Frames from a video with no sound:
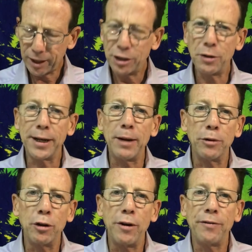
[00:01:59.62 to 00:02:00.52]
So again,
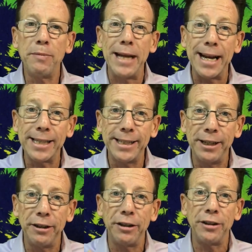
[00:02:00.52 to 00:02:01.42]
we're going from the
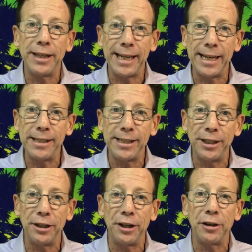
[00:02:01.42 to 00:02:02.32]
exterior to the
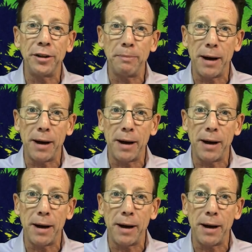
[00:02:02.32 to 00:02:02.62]
interior and the